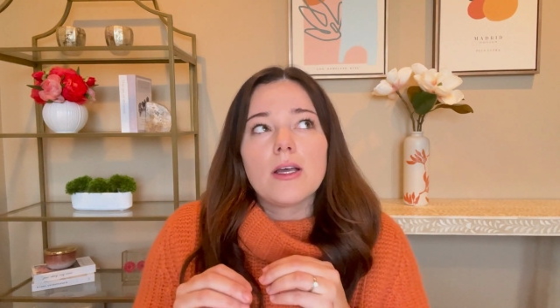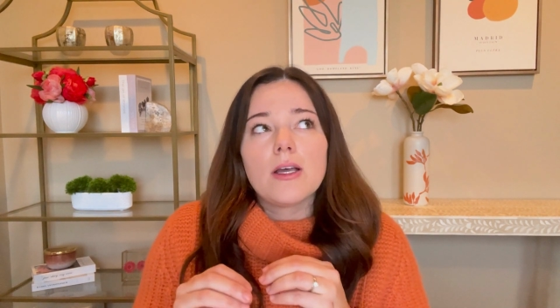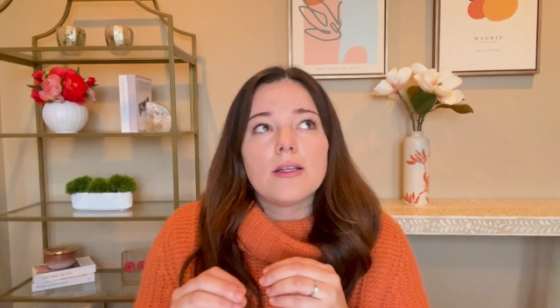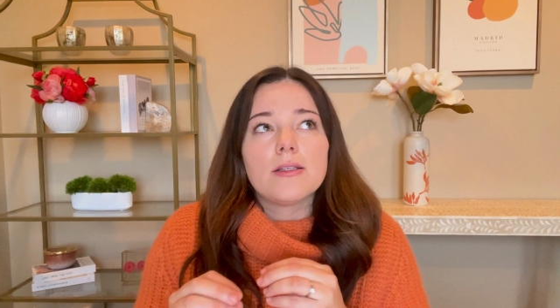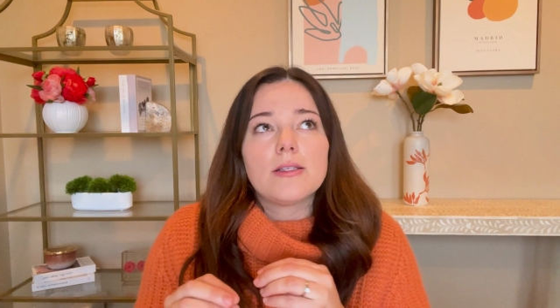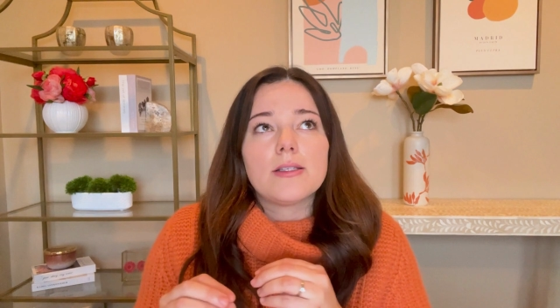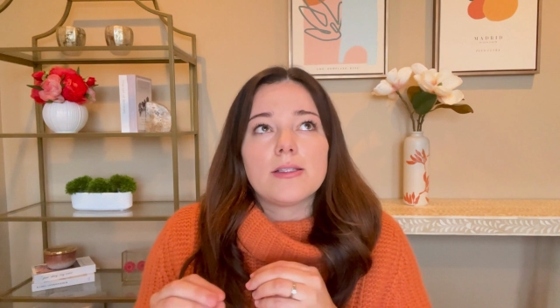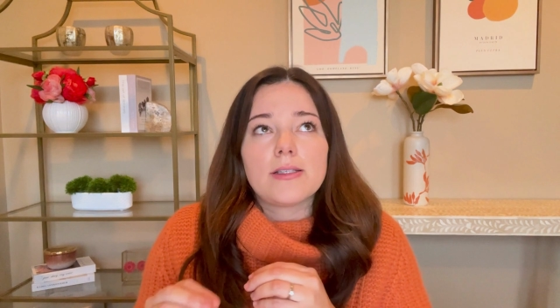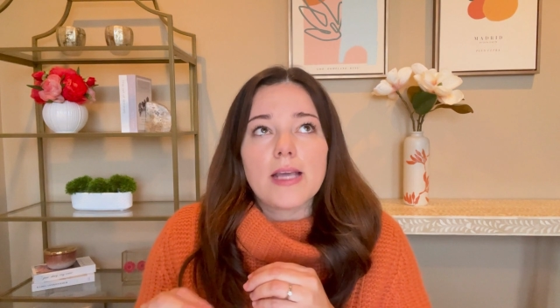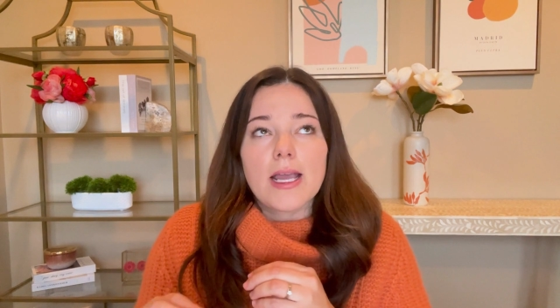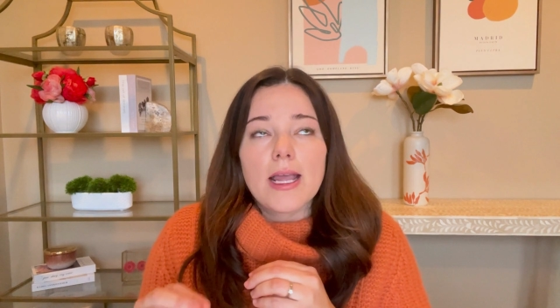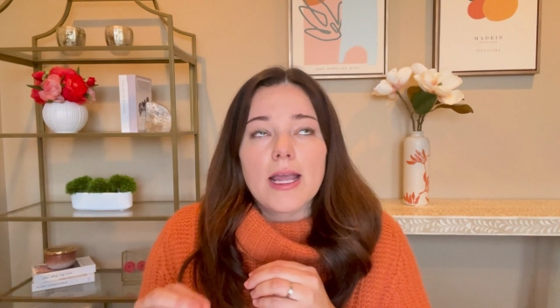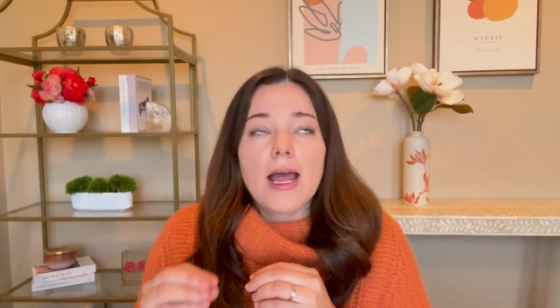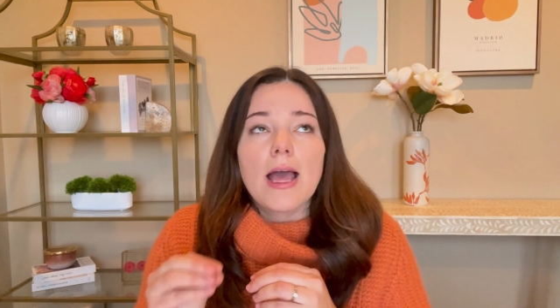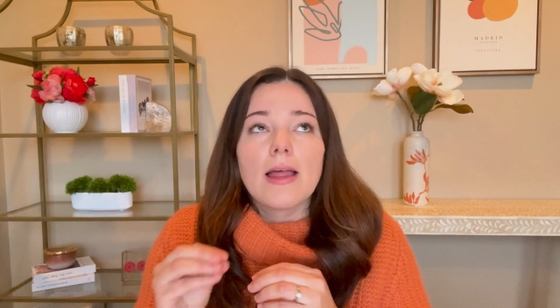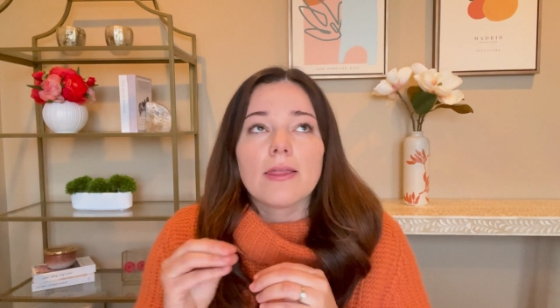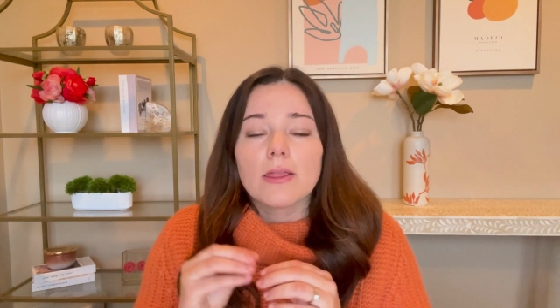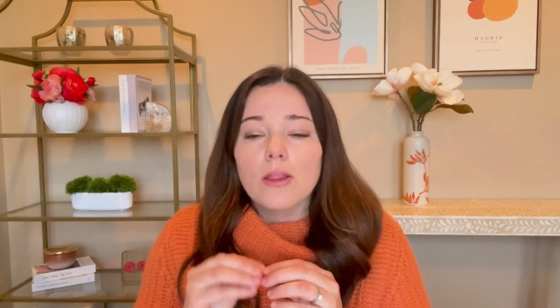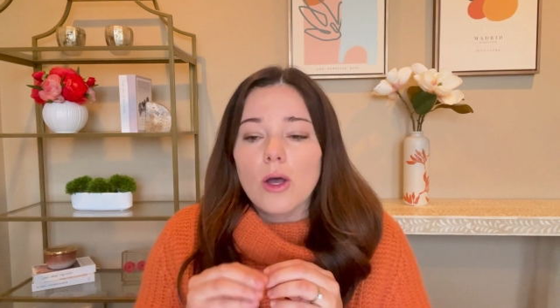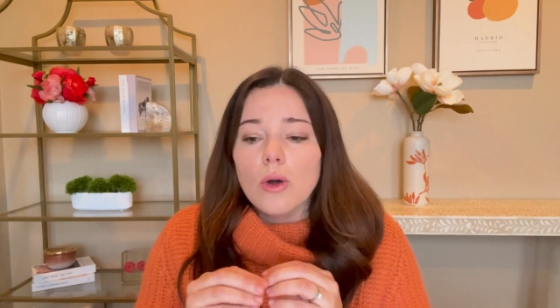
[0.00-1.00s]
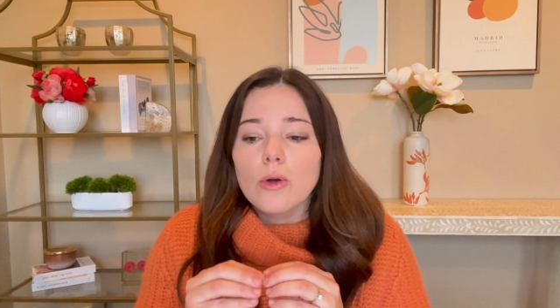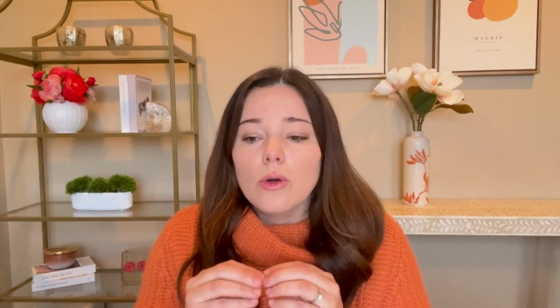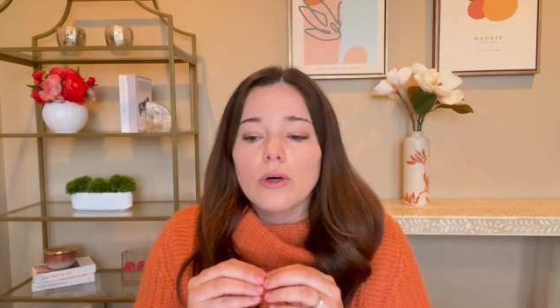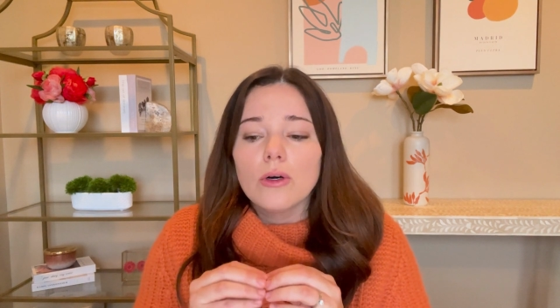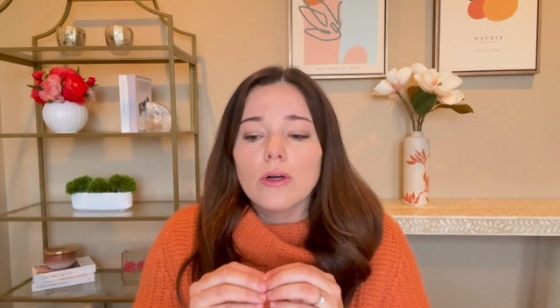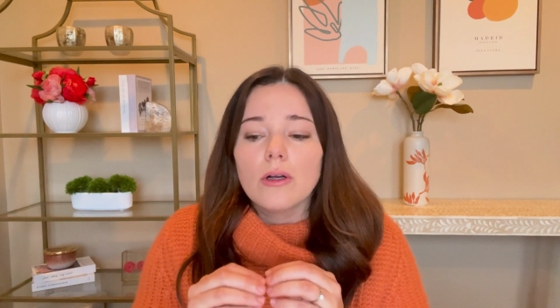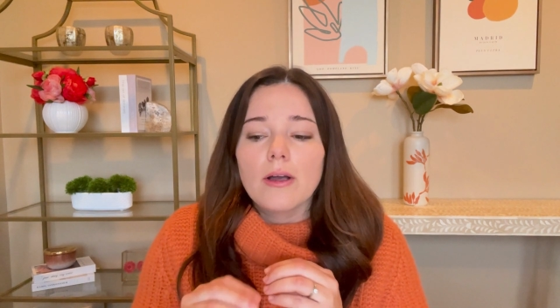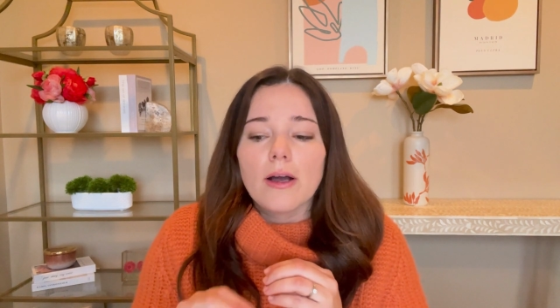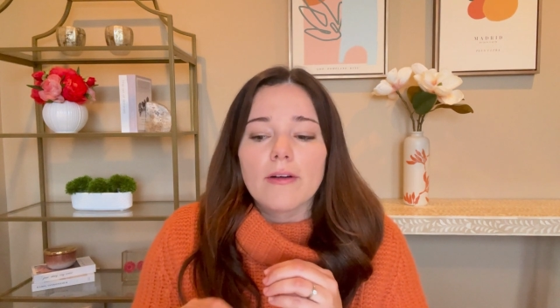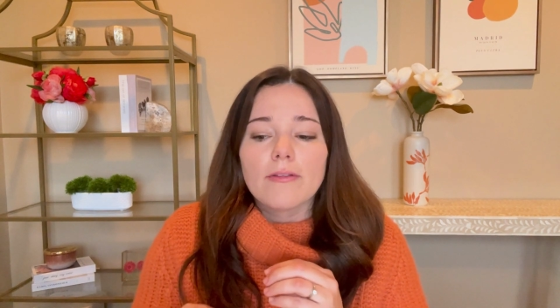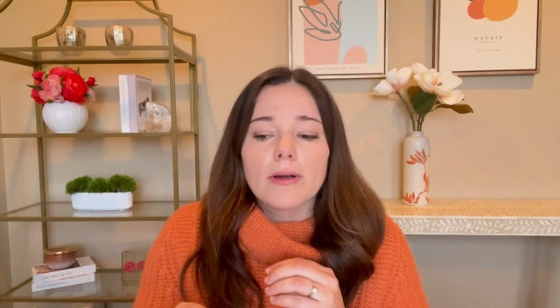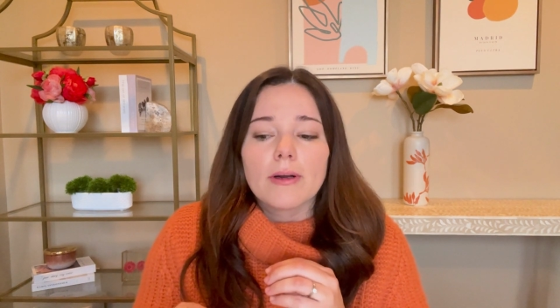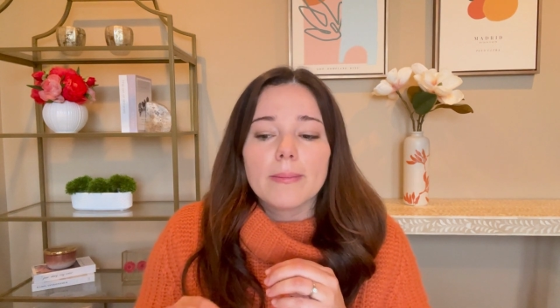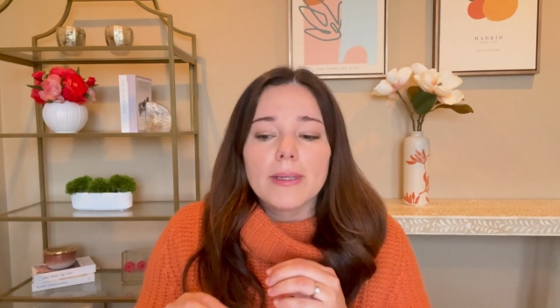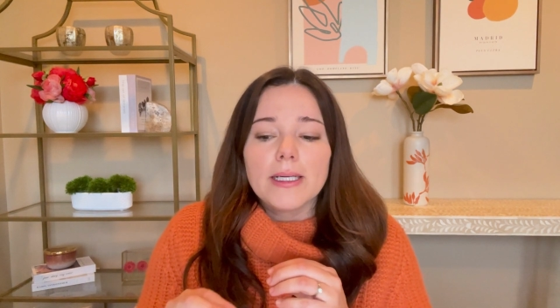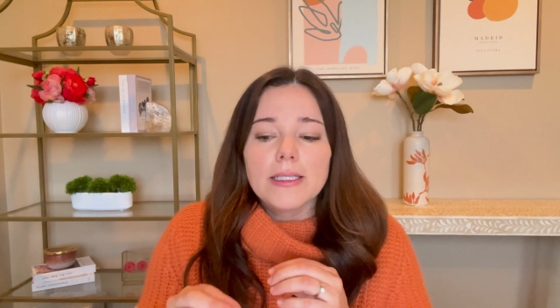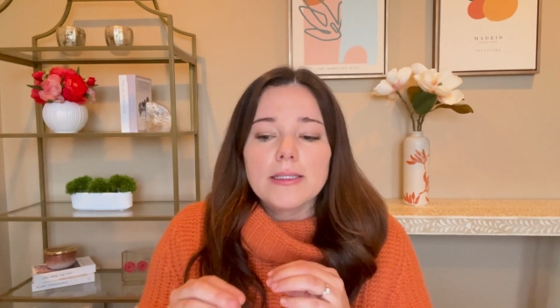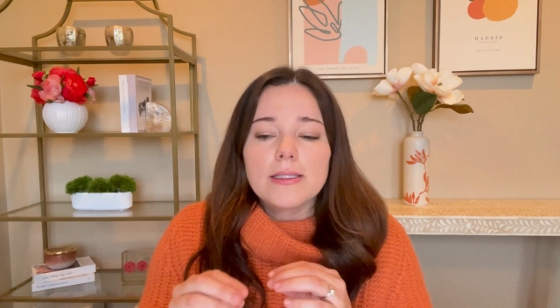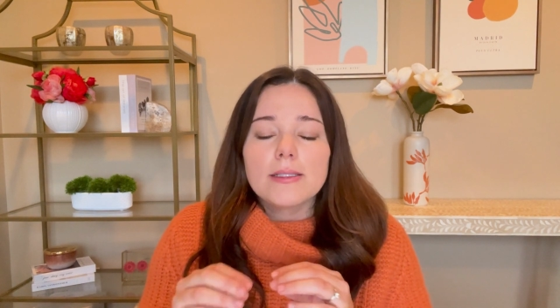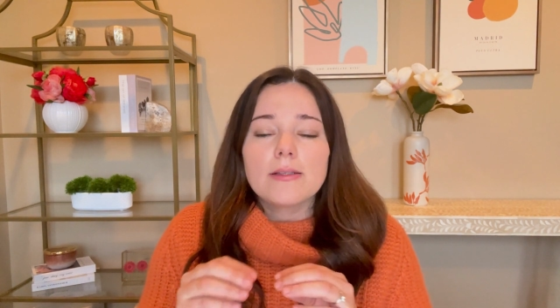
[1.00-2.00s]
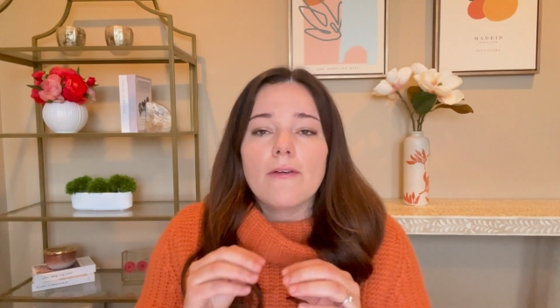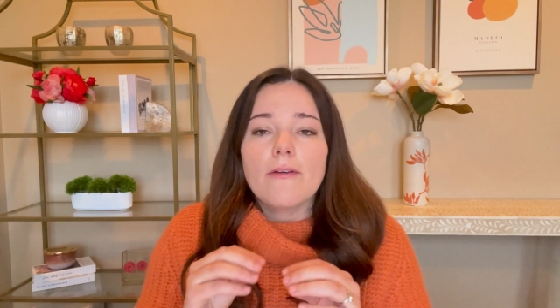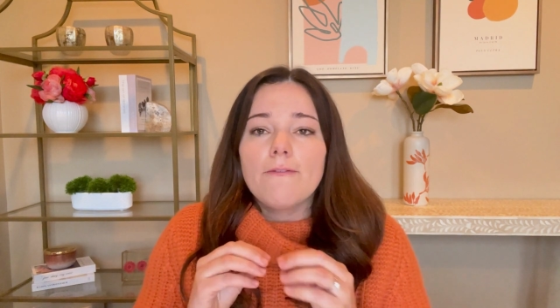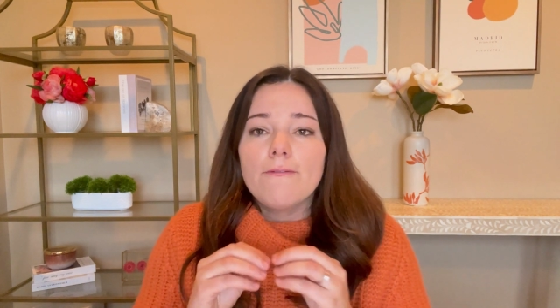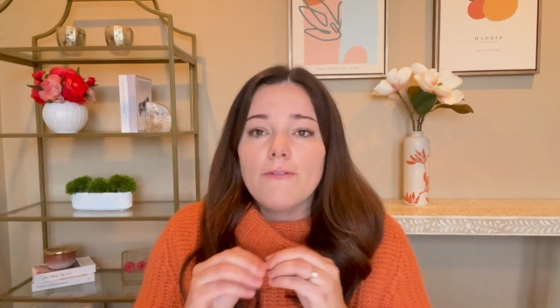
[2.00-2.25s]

state and local governments